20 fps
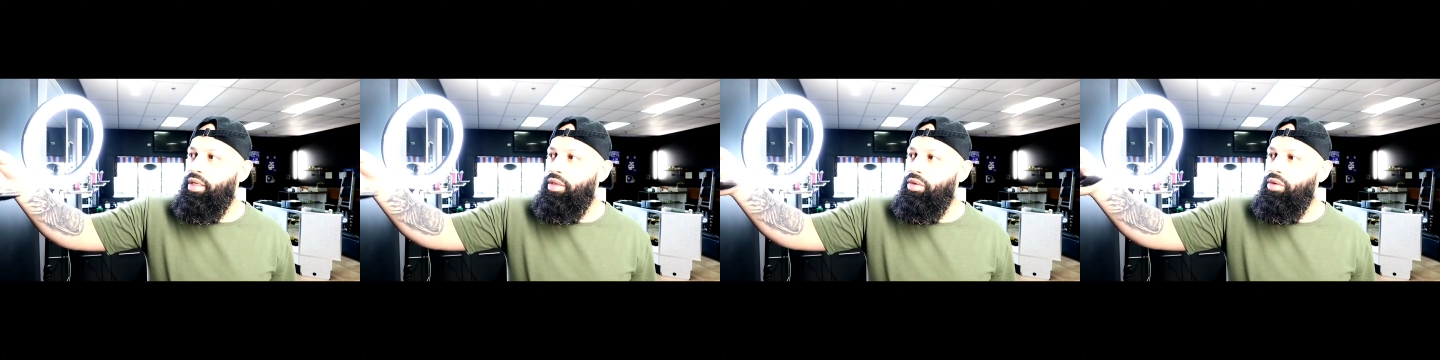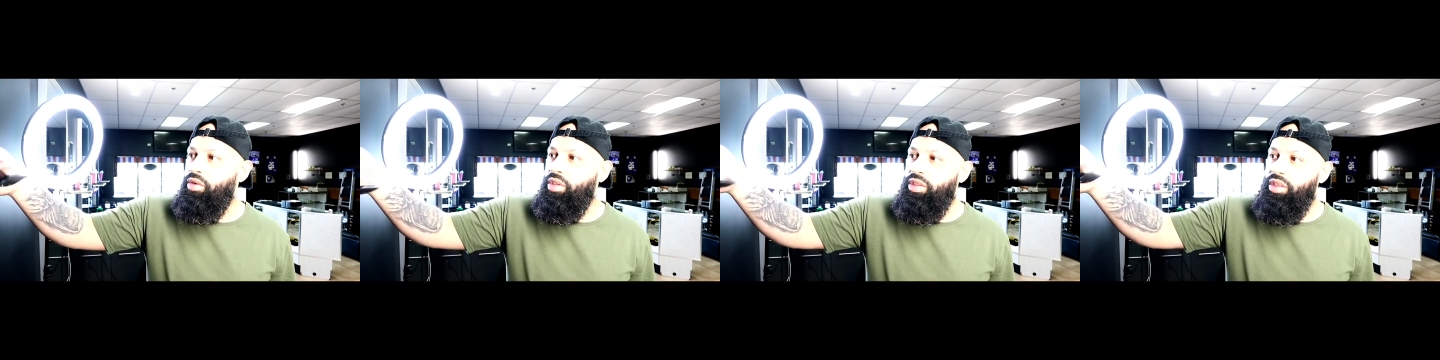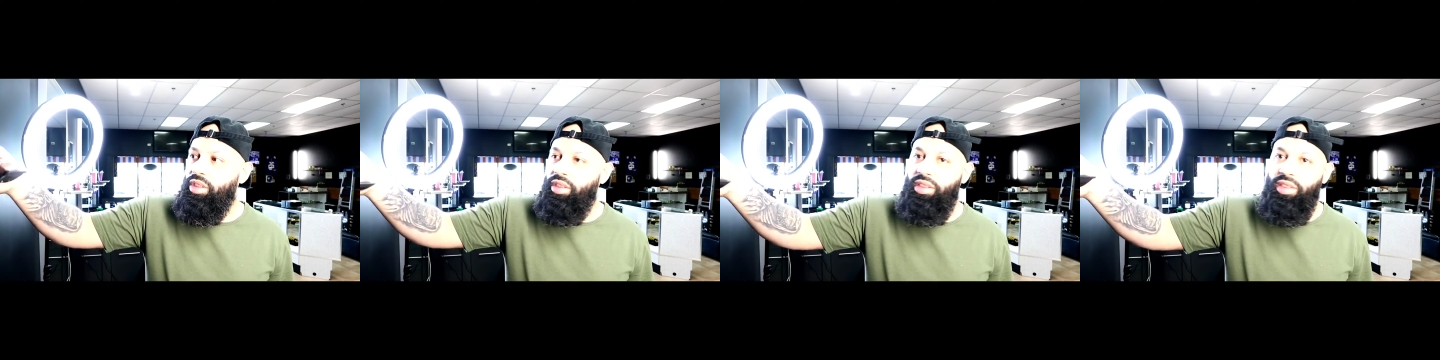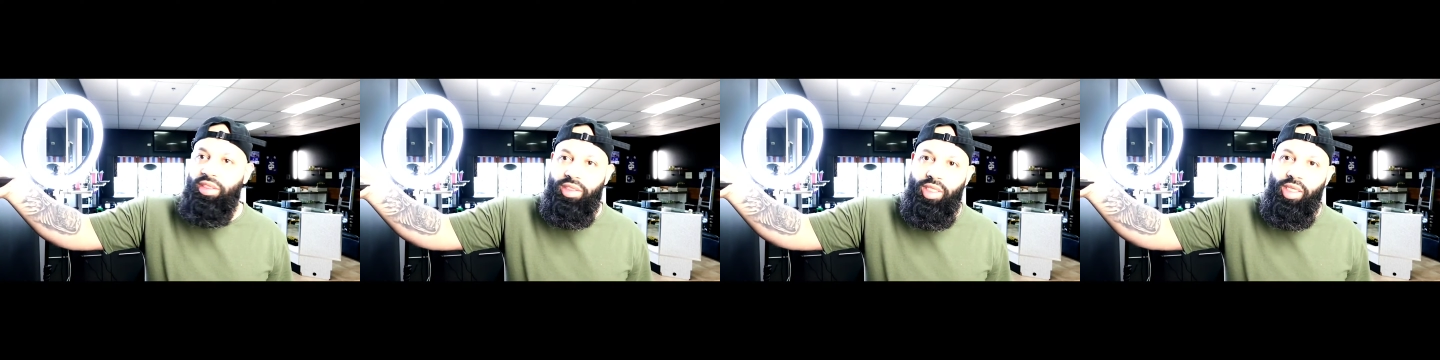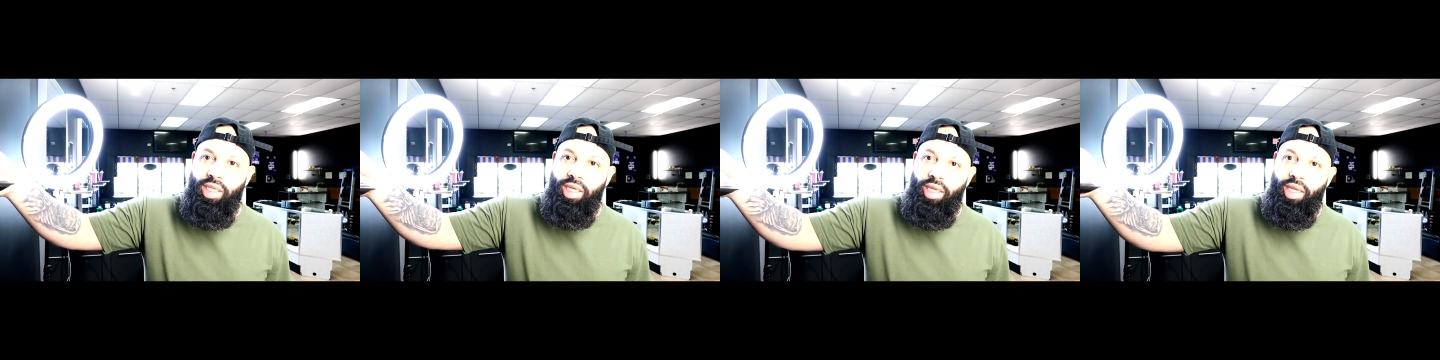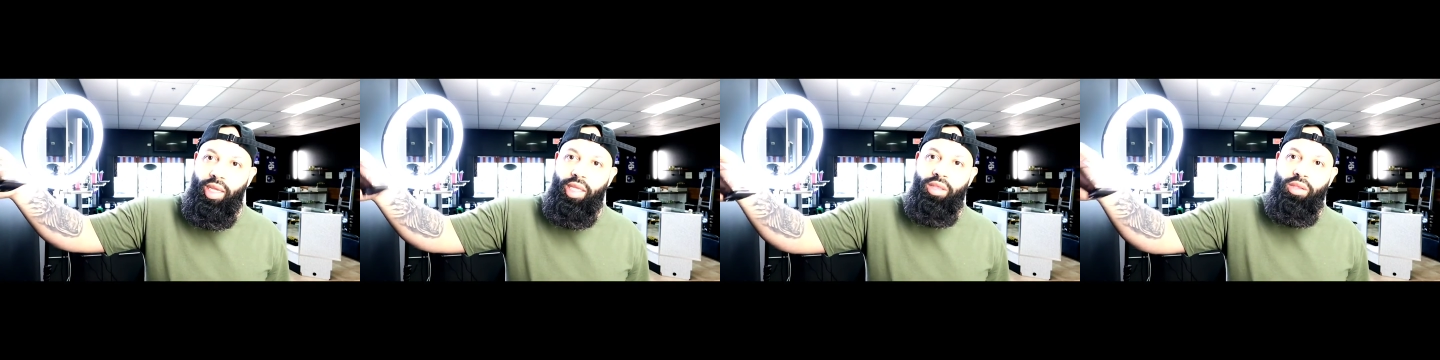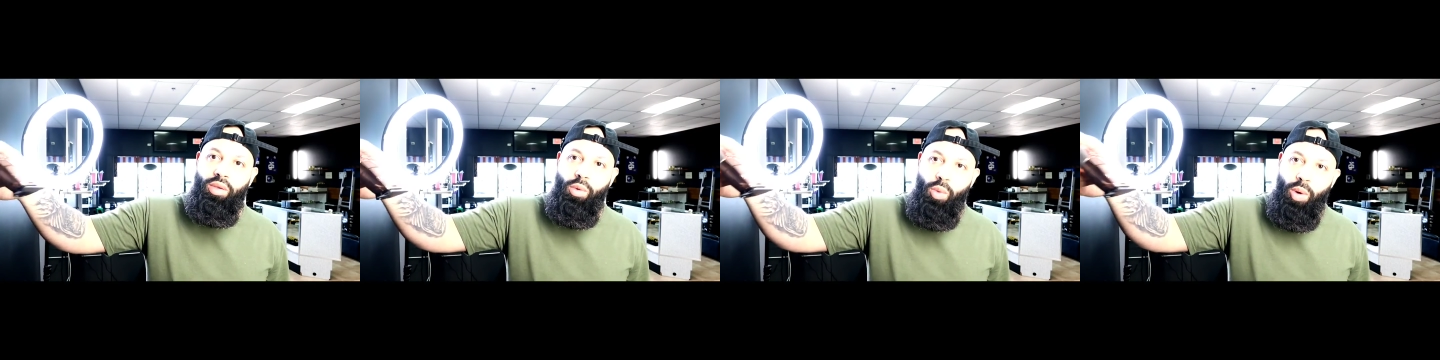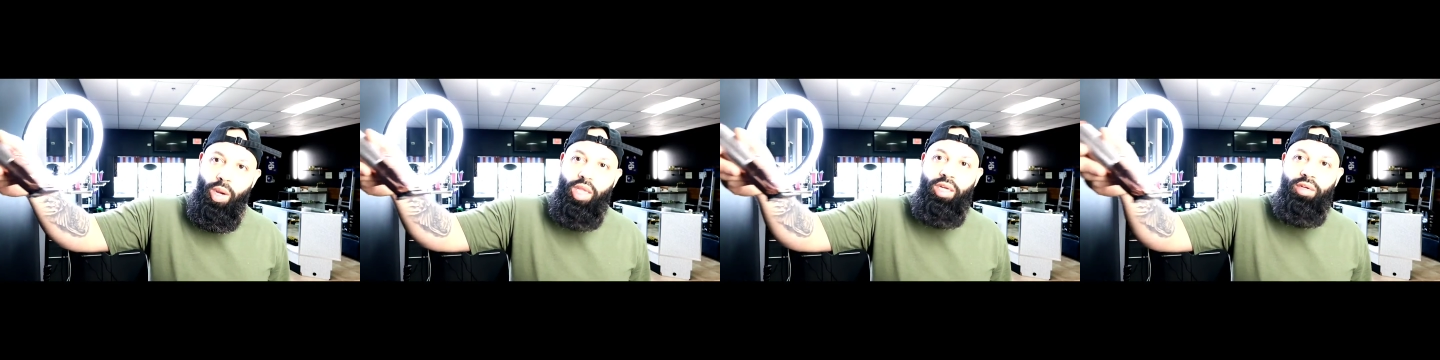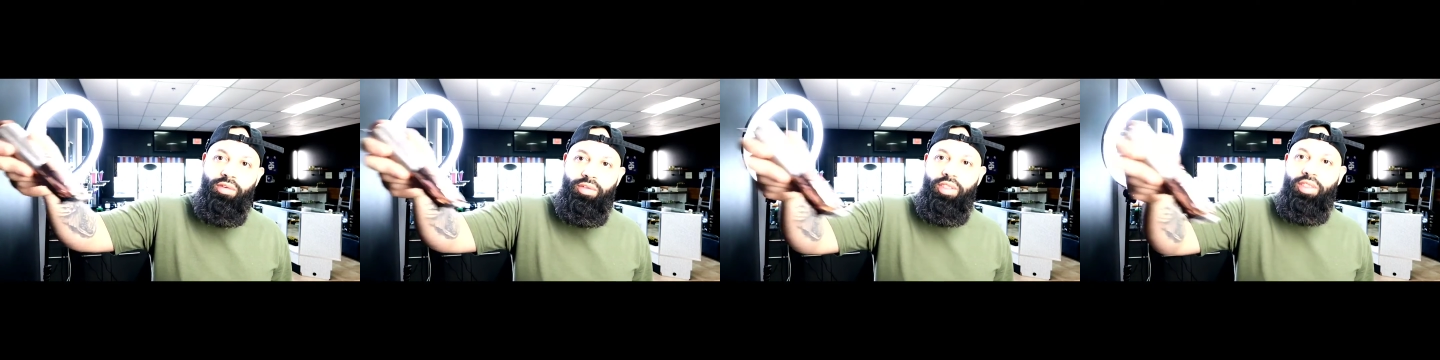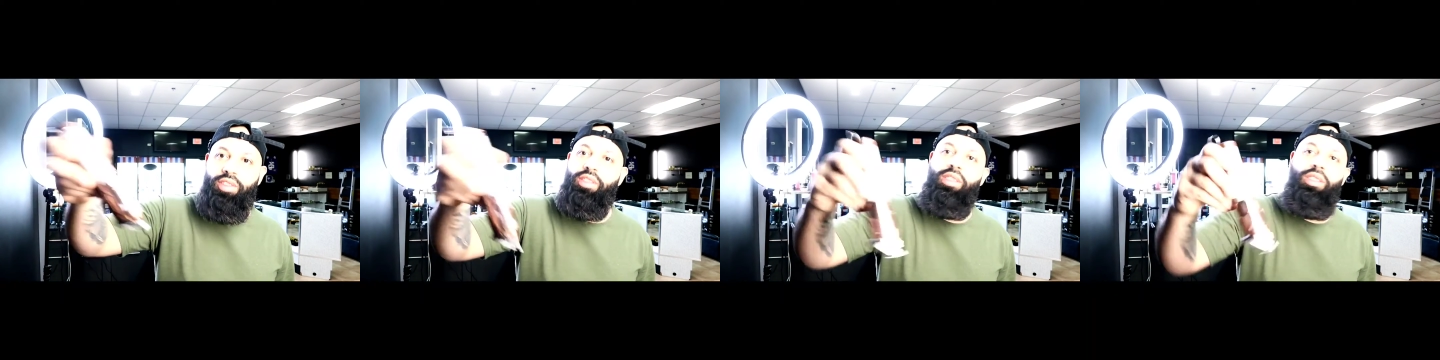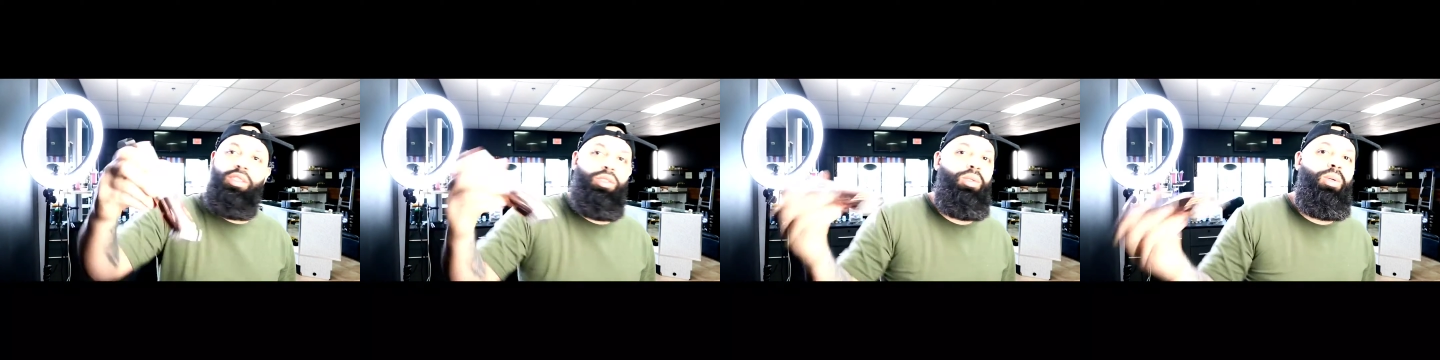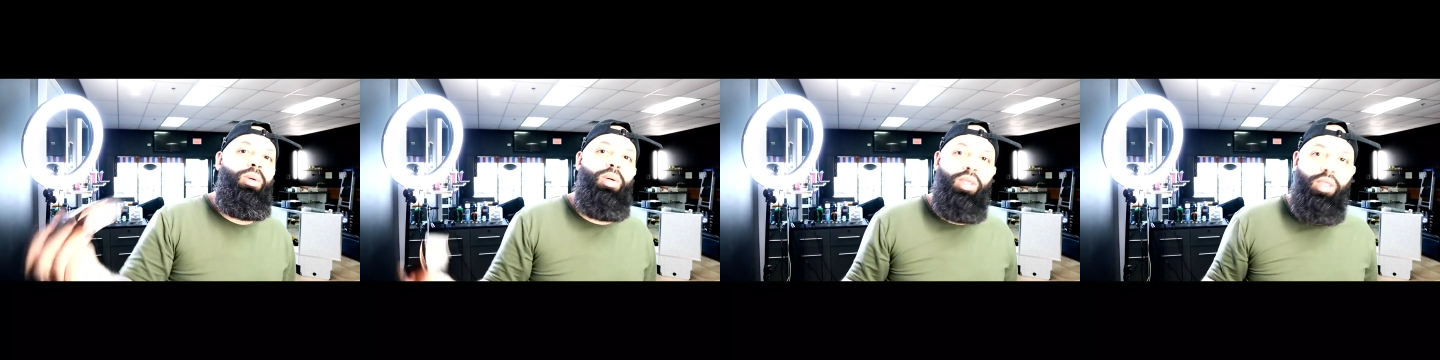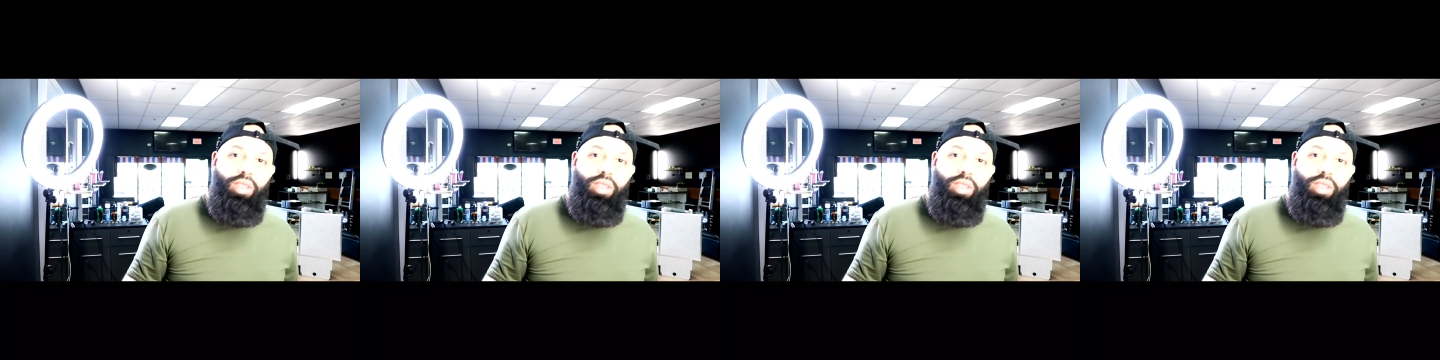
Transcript: you could just sit it and the weight of it is going to do all the